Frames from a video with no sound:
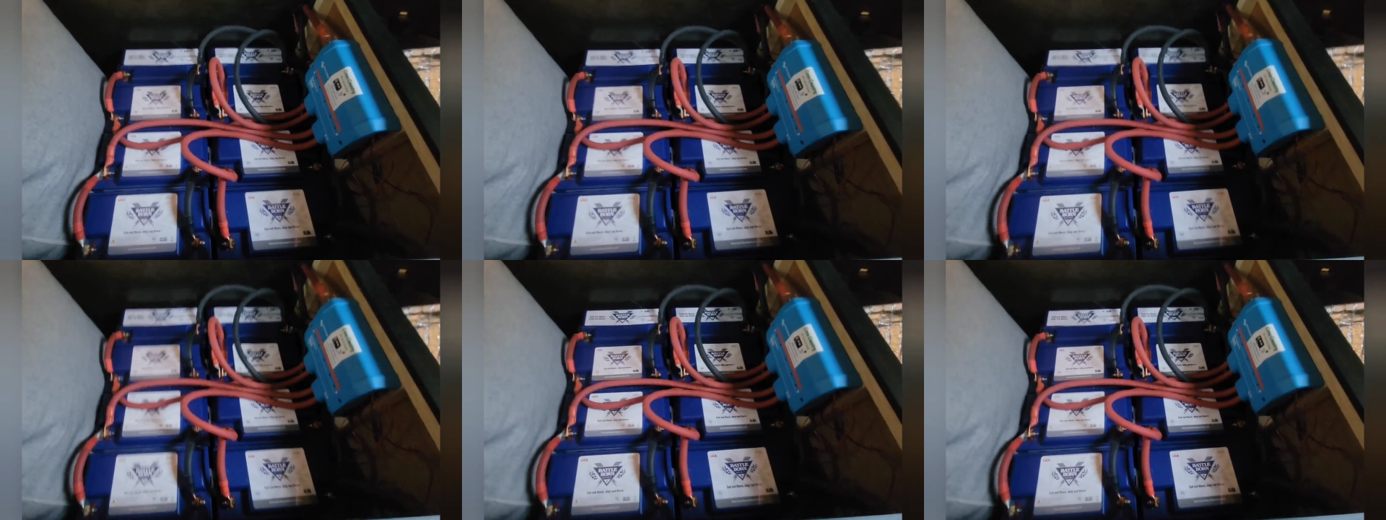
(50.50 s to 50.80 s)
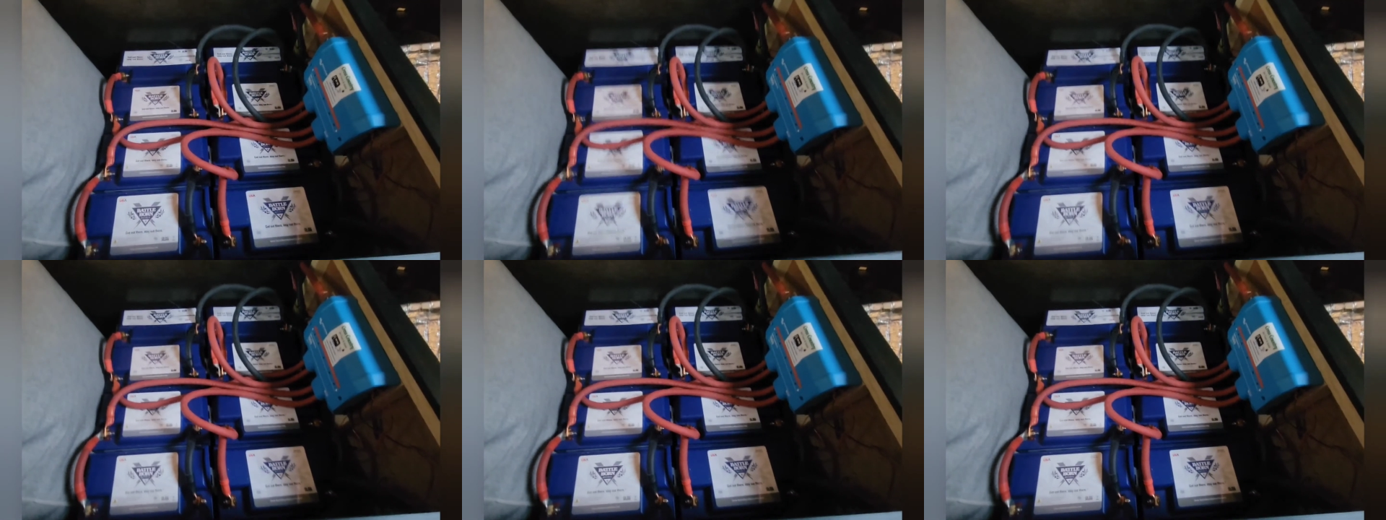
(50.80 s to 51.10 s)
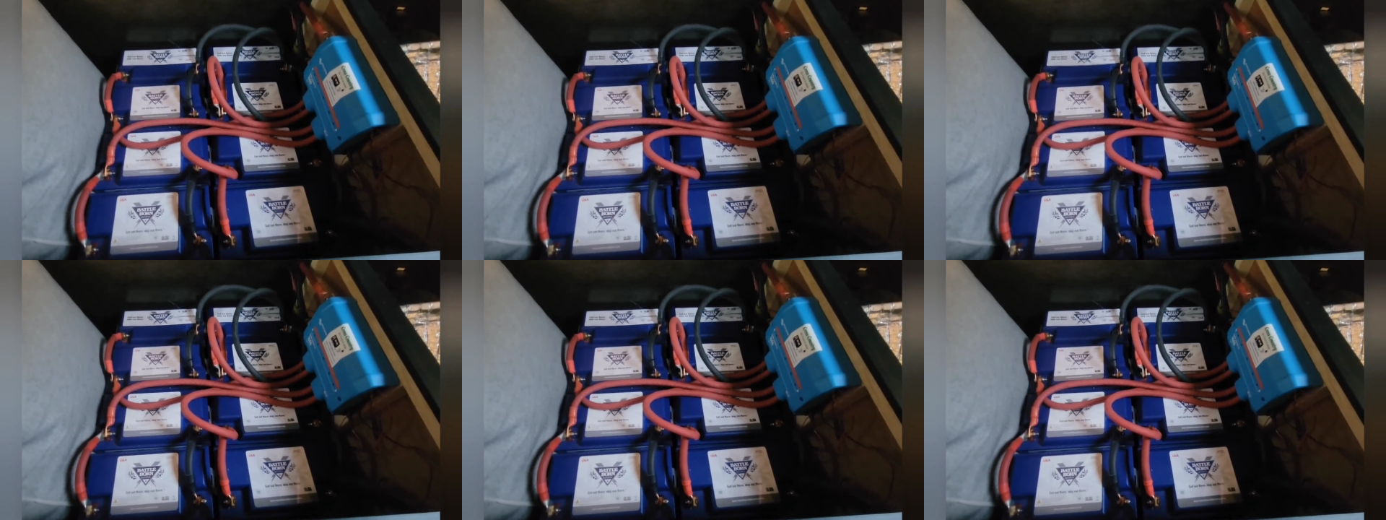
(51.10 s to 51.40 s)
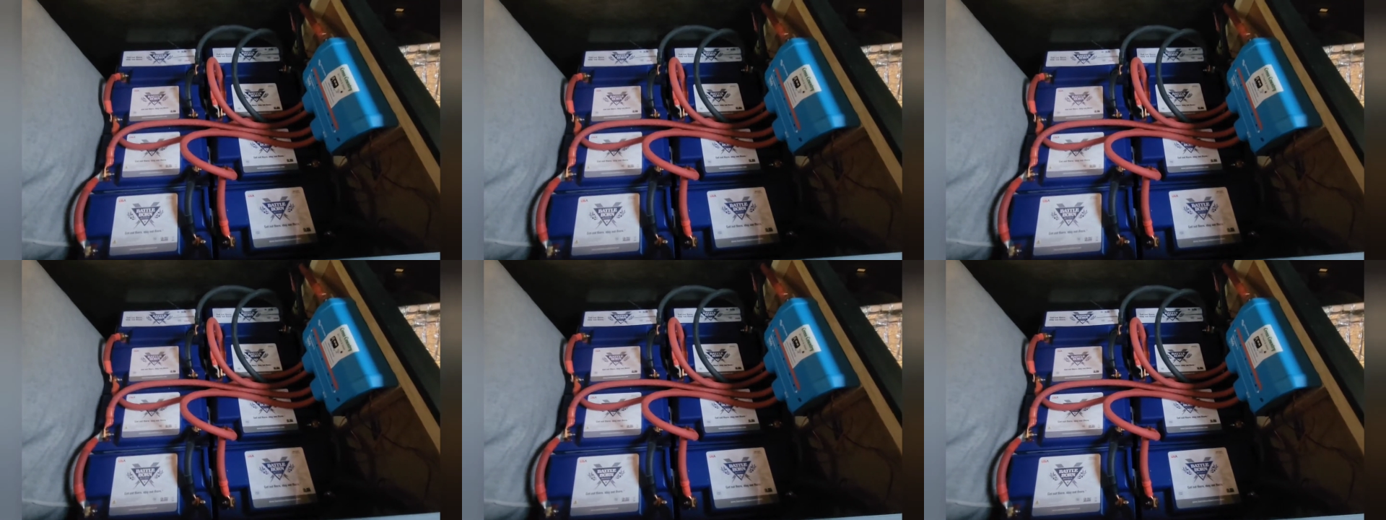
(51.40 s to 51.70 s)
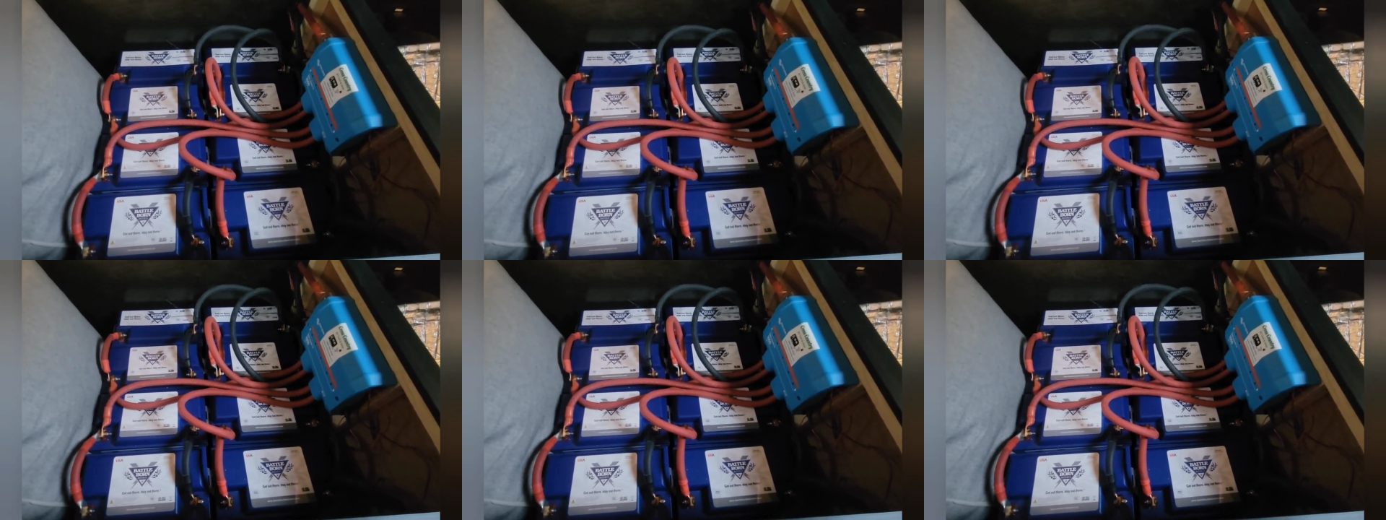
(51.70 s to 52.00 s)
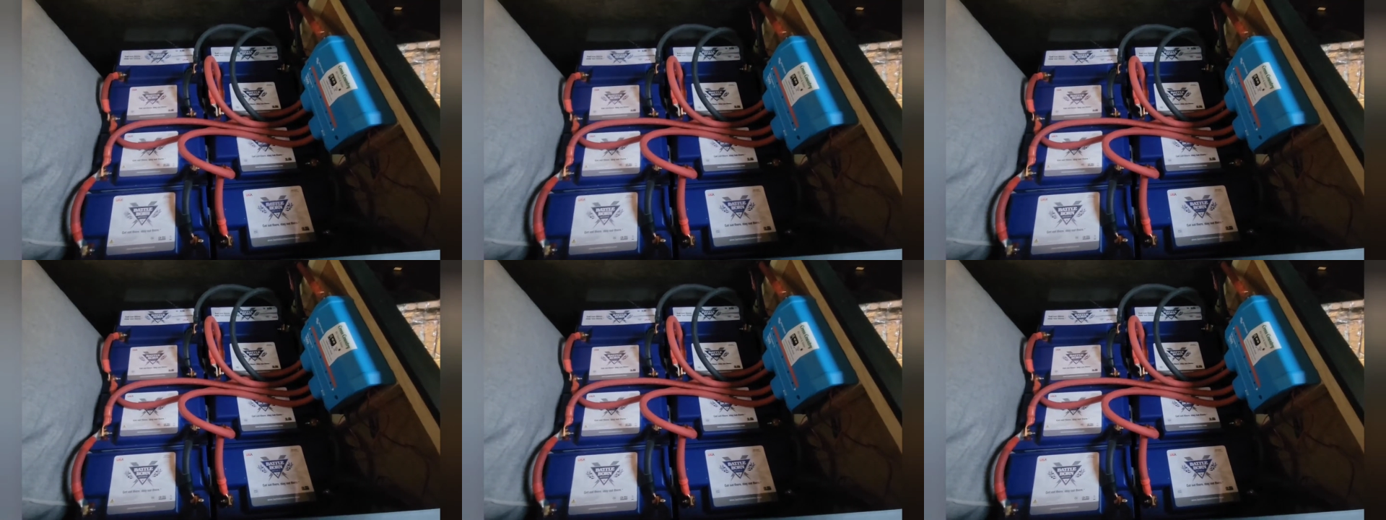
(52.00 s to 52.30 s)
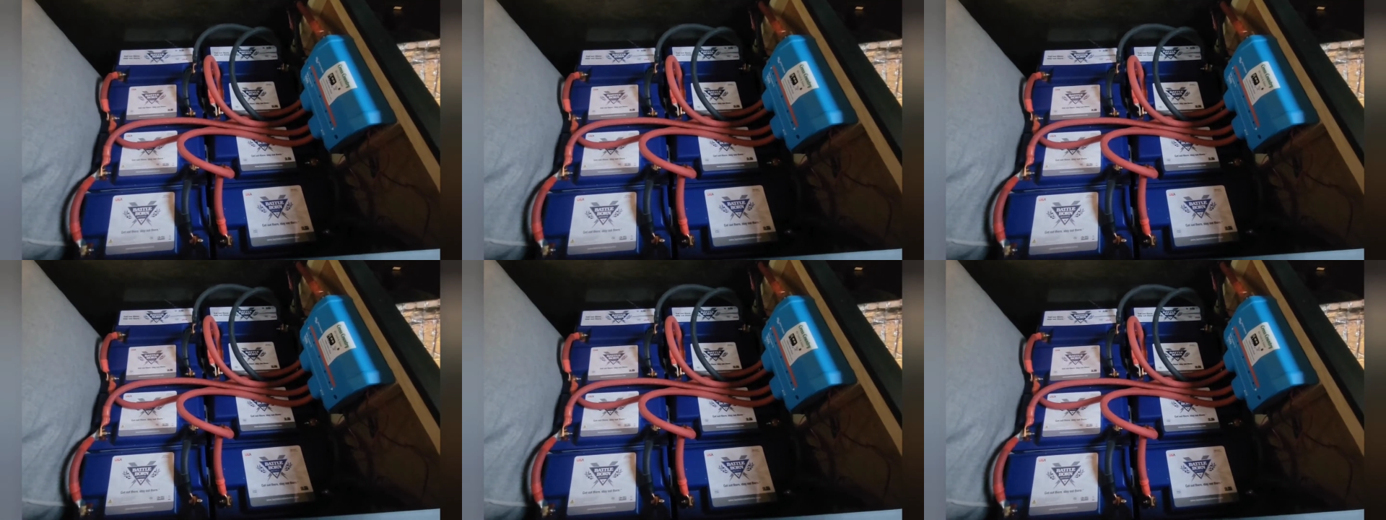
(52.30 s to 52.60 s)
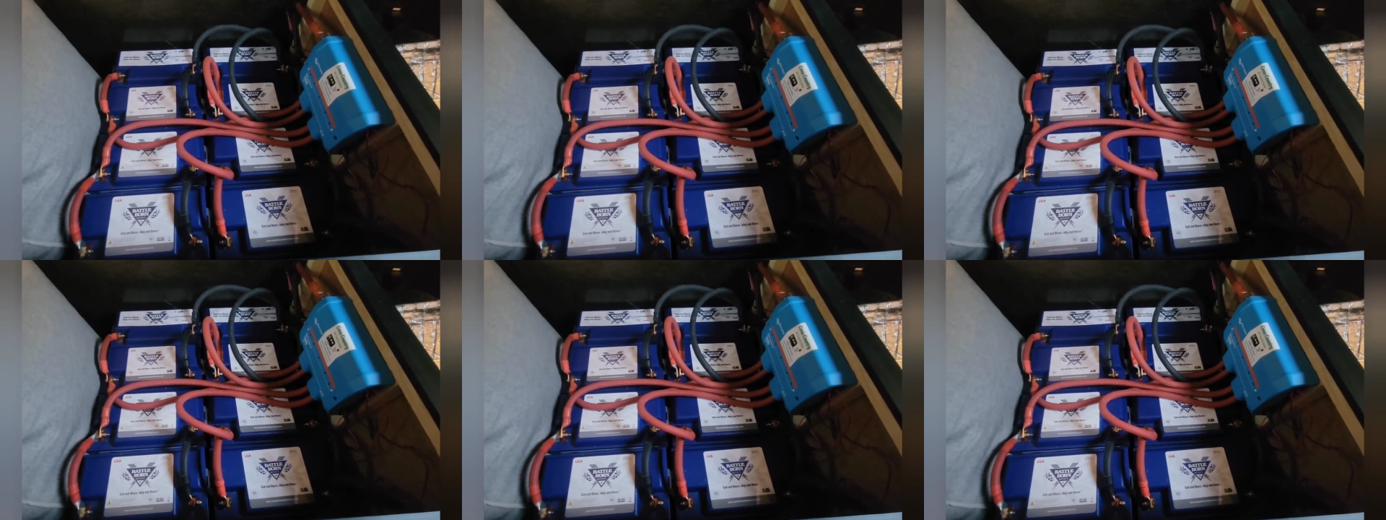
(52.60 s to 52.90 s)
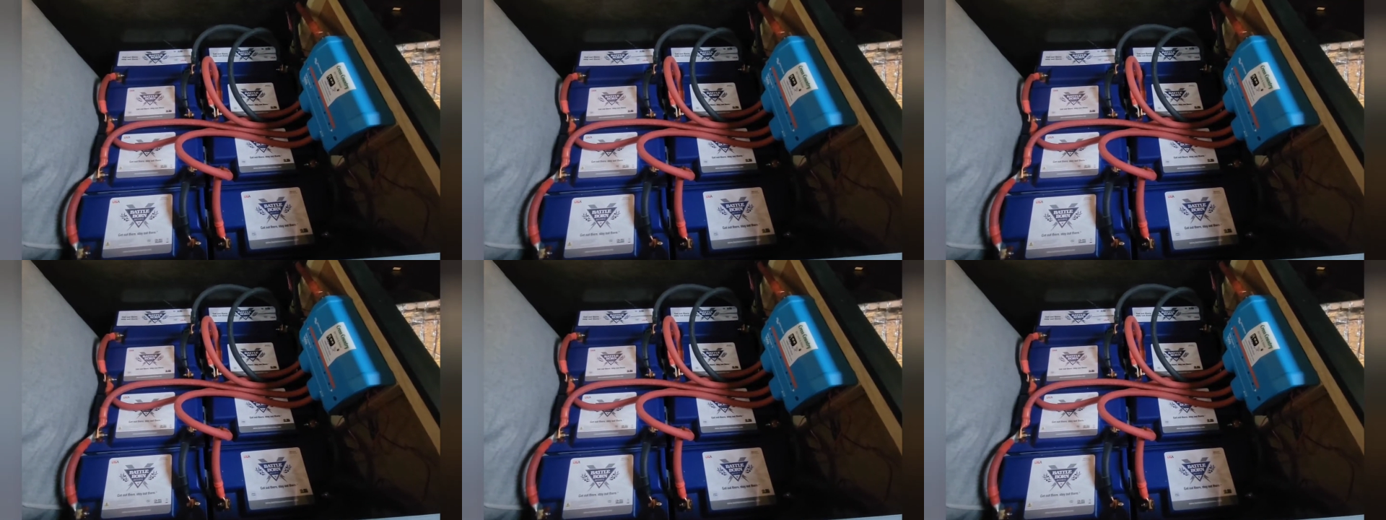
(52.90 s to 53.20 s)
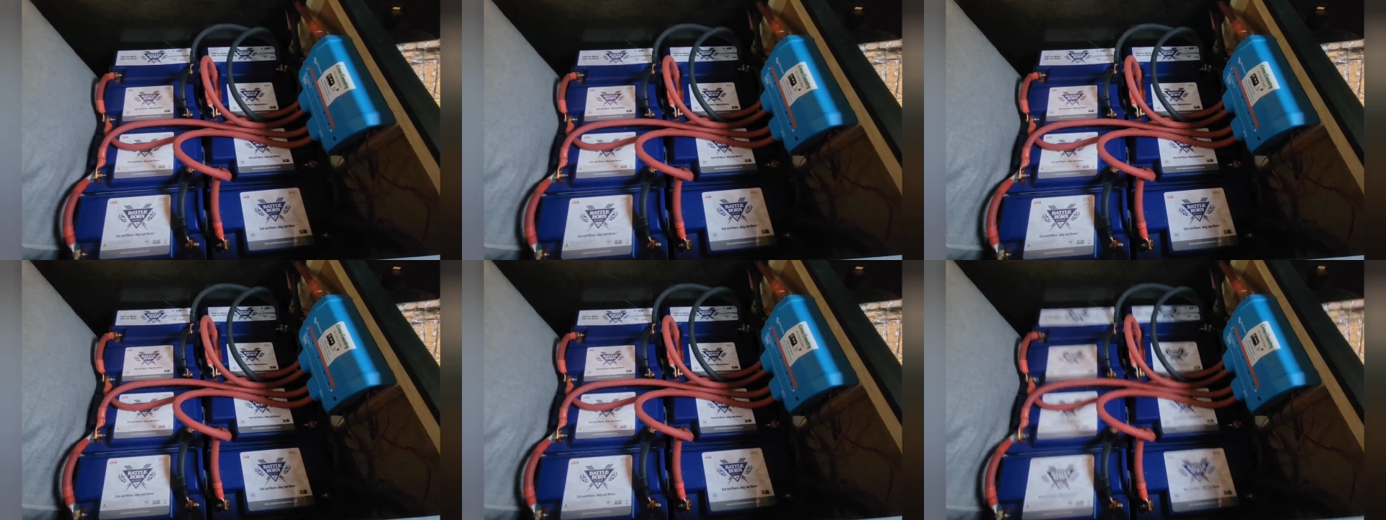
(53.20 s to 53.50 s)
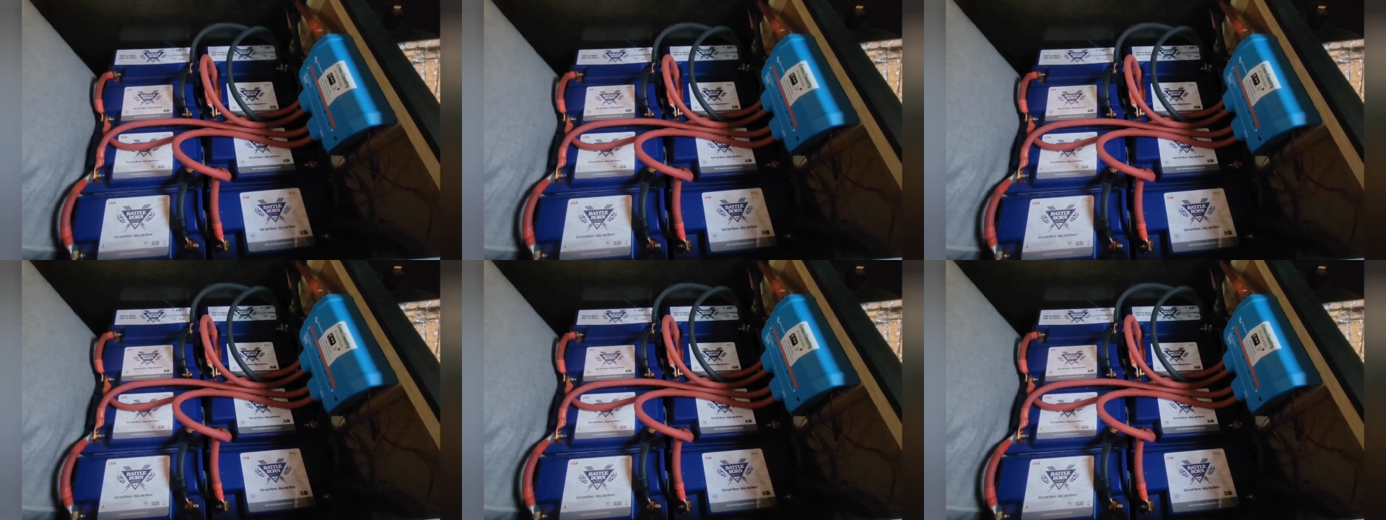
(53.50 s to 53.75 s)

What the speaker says: No face is visible, so there are no lips to read.